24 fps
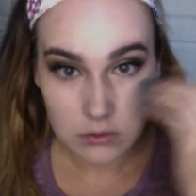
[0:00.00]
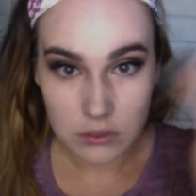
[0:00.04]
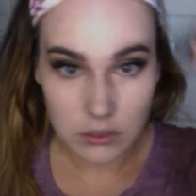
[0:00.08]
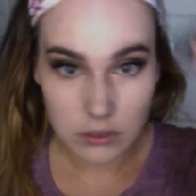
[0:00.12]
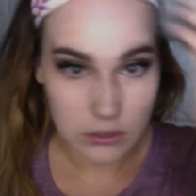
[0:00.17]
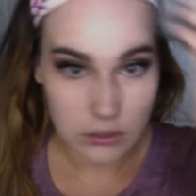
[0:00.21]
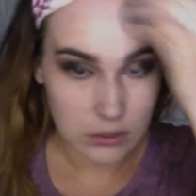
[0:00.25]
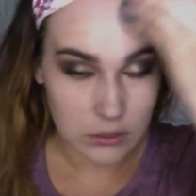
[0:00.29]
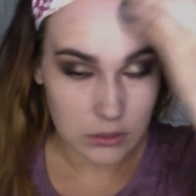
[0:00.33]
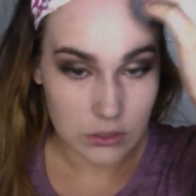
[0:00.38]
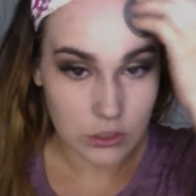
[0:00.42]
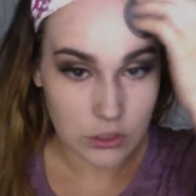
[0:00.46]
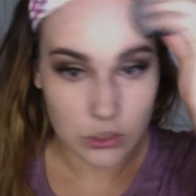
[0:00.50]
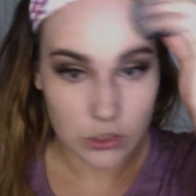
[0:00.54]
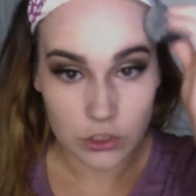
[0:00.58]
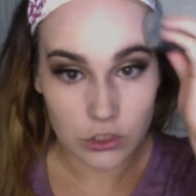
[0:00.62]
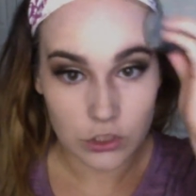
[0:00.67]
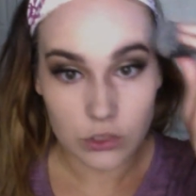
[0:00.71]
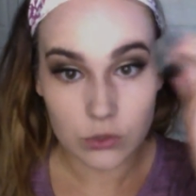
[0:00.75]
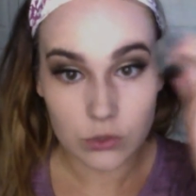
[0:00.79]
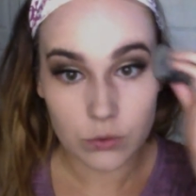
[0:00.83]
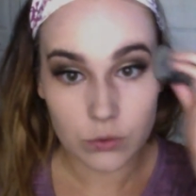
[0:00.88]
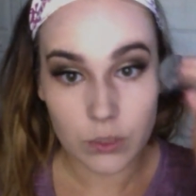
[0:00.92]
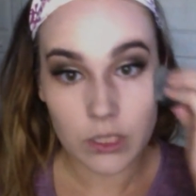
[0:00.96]
This is
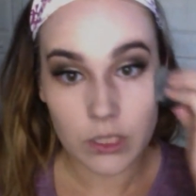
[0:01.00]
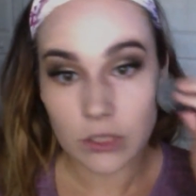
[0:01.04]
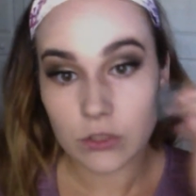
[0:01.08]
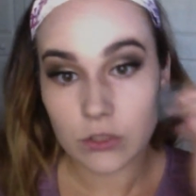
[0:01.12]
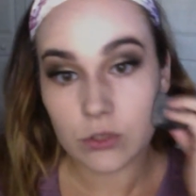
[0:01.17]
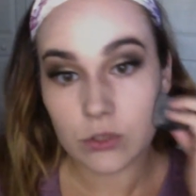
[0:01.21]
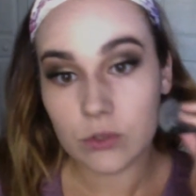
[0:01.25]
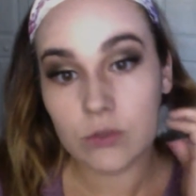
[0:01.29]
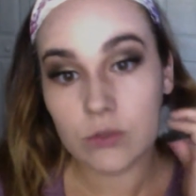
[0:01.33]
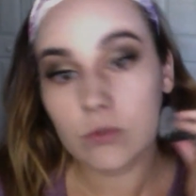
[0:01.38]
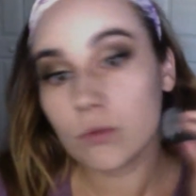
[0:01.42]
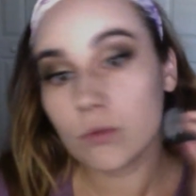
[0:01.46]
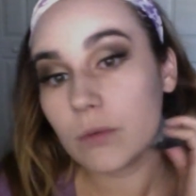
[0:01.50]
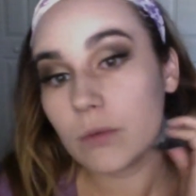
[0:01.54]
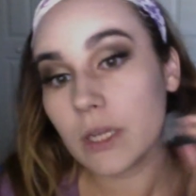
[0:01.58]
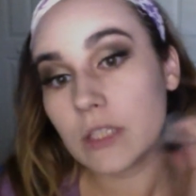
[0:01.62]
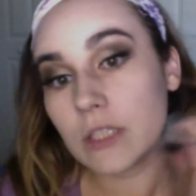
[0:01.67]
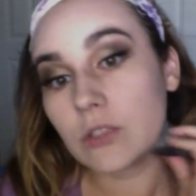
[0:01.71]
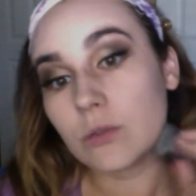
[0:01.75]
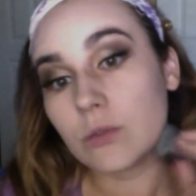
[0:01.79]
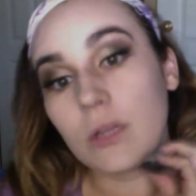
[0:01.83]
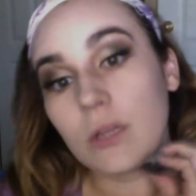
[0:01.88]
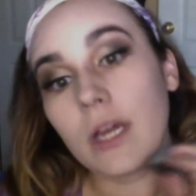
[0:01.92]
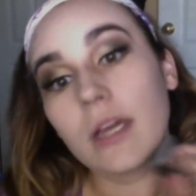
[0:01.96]
just way
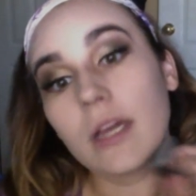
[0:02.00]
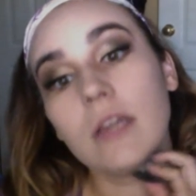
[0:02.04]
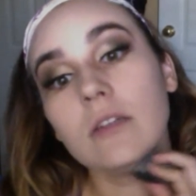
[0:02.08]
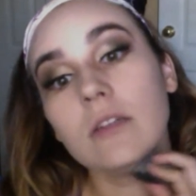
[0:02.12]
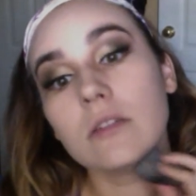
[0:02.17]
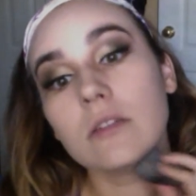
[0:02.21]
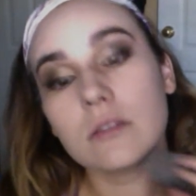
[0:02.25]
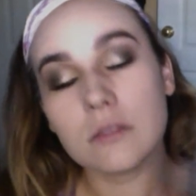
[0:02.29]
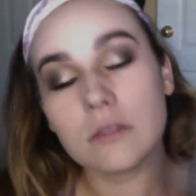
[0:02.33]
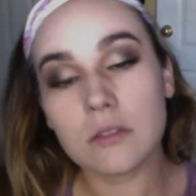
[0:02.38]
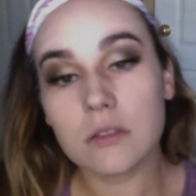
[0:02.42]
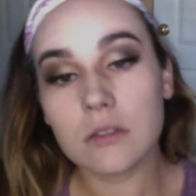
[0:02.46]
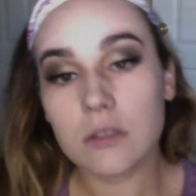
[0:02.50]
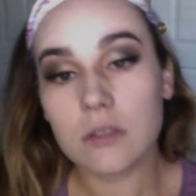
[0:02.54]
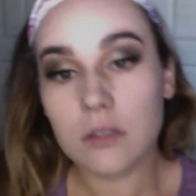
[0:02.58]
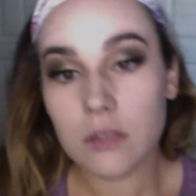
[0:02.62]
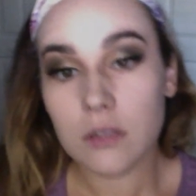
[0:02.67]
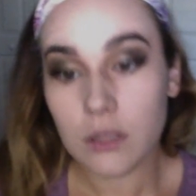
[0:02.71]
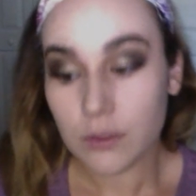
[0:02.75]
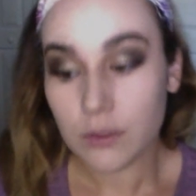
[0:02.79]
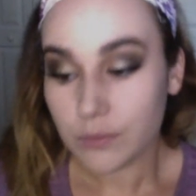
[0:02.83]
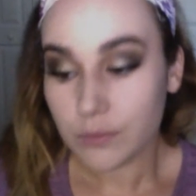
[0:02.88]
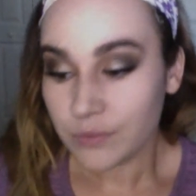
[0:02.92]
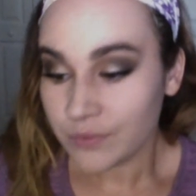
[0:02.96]
too light.
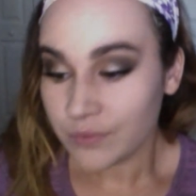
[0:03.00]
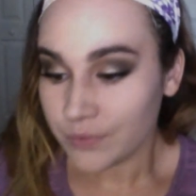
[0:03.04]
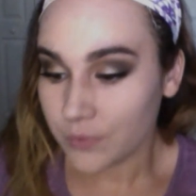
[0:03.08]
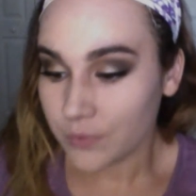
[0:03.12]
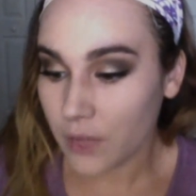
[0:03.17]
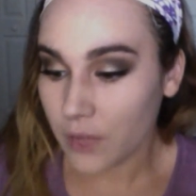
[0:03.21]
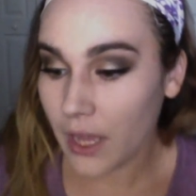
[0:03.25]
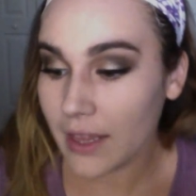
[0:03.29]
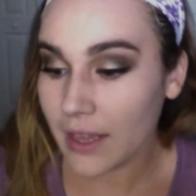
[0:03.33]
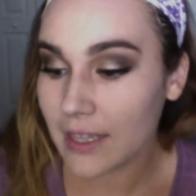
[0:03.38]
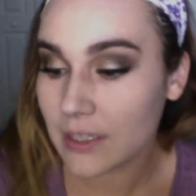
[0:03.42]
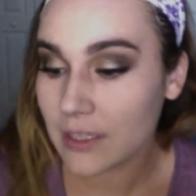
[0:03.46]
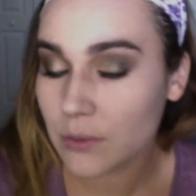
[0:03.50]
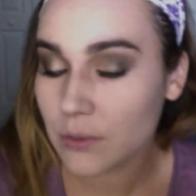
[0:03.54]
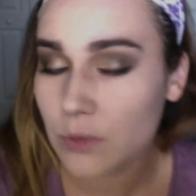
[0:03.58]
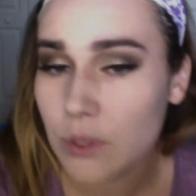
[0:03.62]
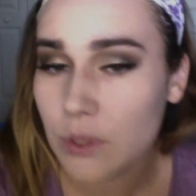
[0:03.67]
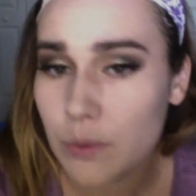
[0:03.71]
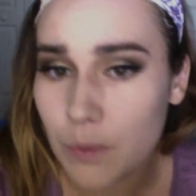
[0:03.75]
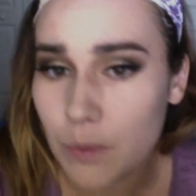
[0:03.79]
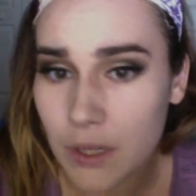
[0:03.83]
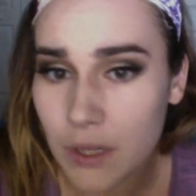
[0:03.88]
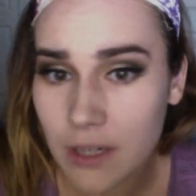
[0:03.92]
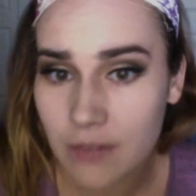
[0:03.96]
And this was
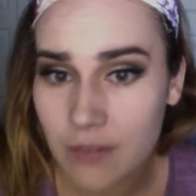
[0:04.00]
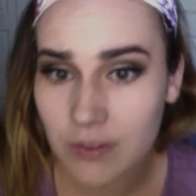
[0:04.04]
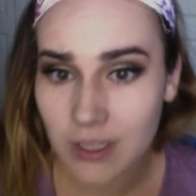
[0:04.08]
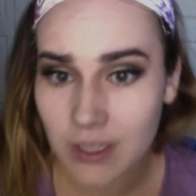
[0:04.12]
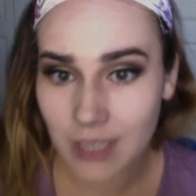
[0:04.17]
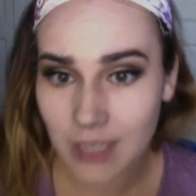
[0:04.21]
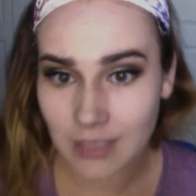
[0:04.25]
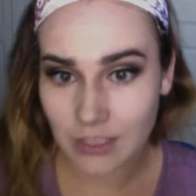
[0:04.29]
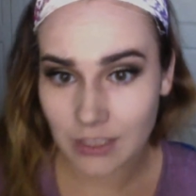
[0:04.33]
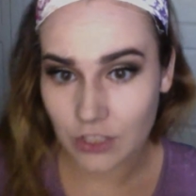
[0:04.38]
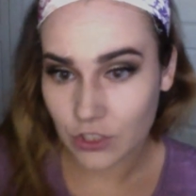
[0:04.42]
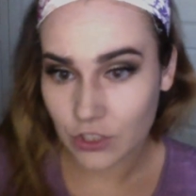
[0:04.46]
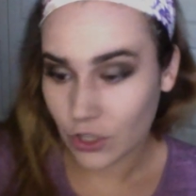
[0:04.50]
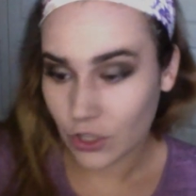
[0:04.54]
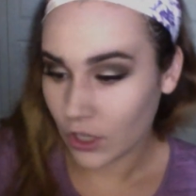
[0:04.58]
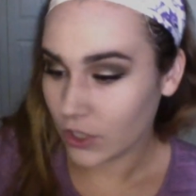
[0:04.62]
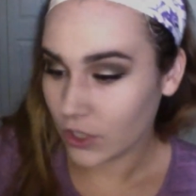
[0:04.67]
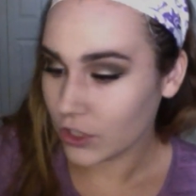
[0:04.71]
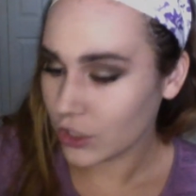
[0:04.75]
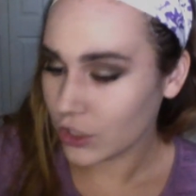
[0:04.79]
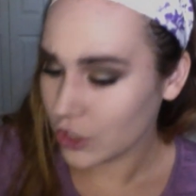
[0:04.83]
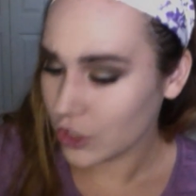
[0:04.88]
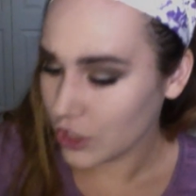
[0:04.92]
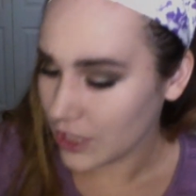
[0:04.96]
one of like the
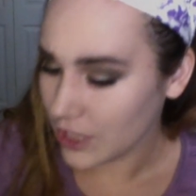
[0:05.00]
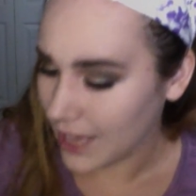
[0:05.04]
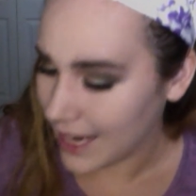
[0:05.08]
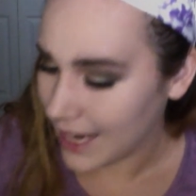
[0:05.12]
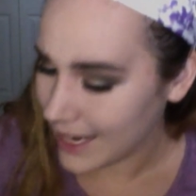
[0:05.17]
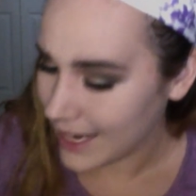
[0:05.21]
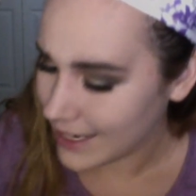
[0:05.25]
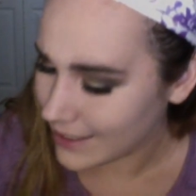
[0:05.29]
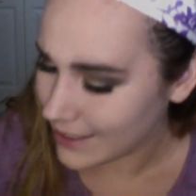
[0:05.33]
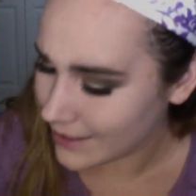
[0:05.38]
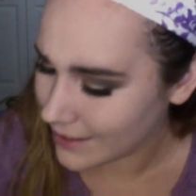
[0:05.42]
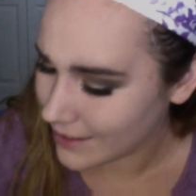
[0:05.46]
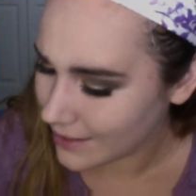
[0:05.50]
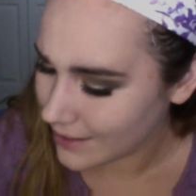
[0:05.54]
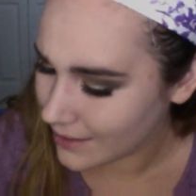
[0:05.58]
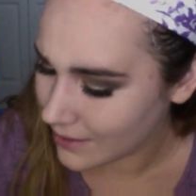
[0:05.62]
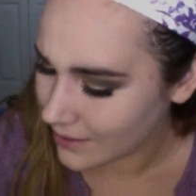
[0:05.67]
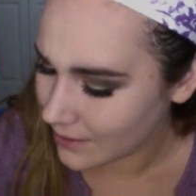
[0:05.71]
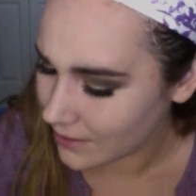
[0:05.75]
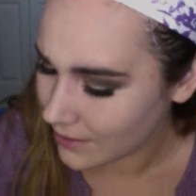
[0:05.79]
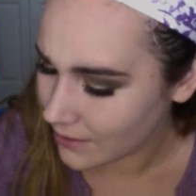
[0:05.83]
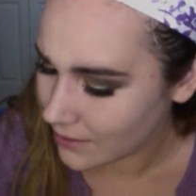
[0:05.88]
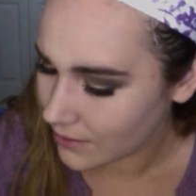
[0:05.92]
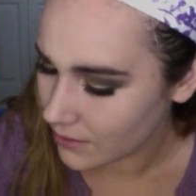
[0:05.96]
darker shades.
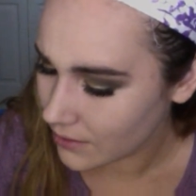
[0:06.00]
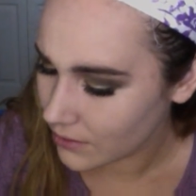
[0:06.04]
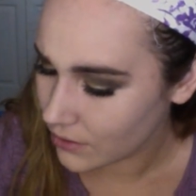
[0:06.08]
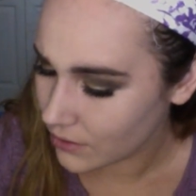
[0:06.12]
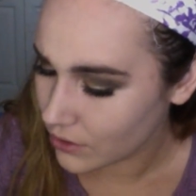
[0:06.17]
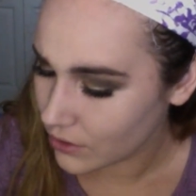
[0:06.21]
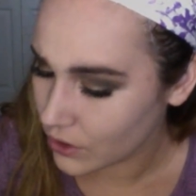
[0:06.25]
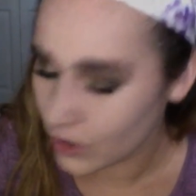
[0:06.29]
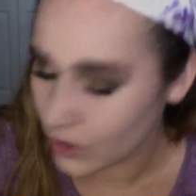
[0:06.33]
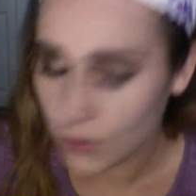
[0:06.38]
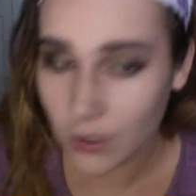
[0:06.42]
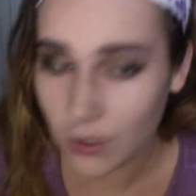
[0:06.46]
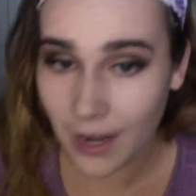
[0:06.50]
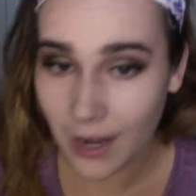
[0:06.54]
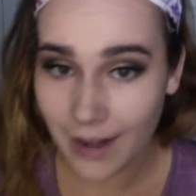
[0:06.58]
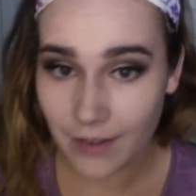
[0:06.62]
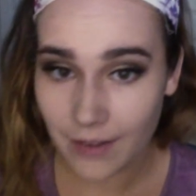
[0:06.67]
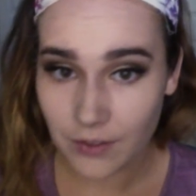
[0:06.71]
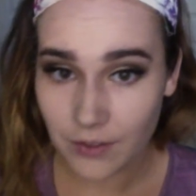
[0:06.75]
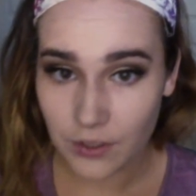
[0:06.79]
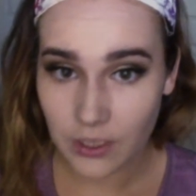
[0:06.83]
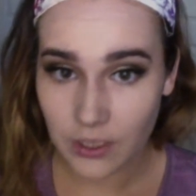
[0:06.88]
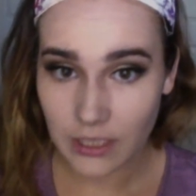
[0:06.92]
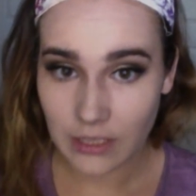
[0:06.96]
Nude
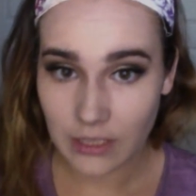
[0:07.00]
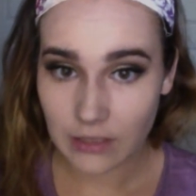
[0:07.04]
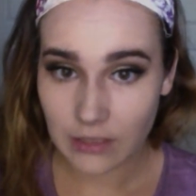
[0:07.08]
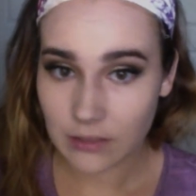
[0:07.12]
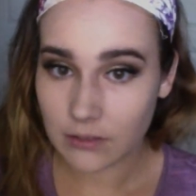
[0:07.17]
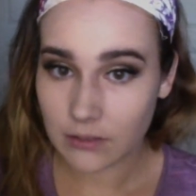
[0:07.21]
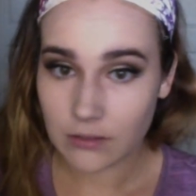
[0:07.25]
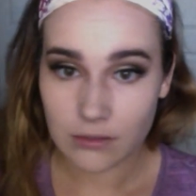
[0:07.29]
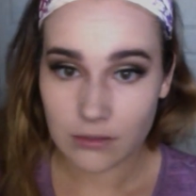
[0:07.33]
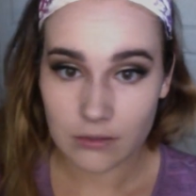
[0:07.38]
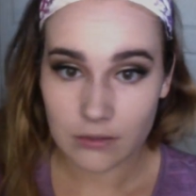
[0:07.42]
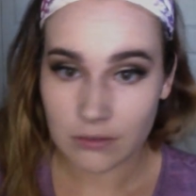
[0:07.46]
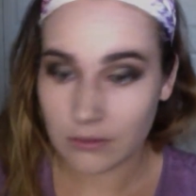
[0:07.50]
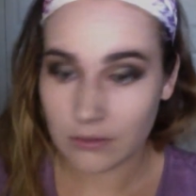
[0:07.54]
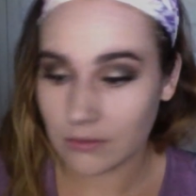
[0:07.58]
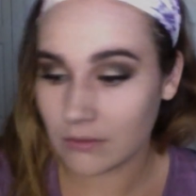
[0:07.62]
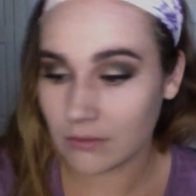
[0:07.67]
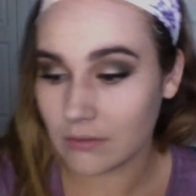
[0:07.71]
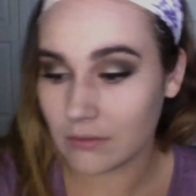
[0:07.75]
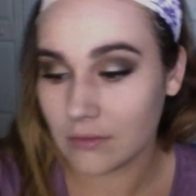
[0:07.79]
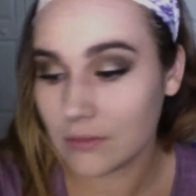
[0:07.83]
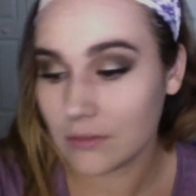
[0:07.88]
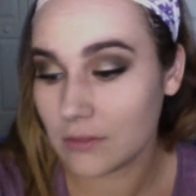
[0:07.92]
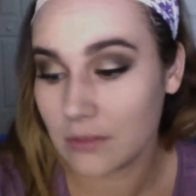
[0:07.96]
Ivory.
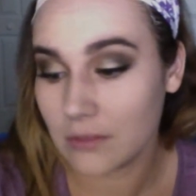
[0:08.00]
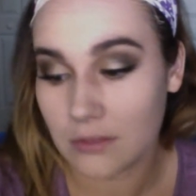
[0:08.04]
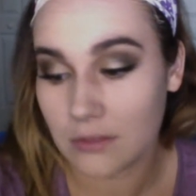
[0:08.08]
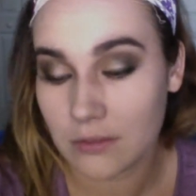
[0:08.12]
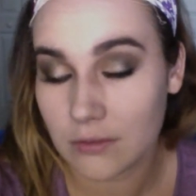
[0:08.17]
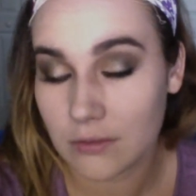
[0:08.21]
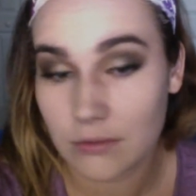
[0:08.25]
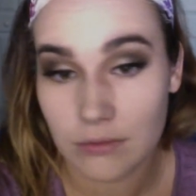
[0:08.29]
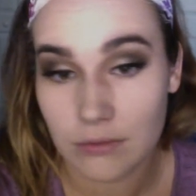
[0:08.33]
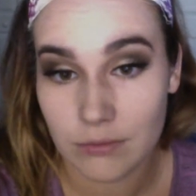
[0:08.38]
No.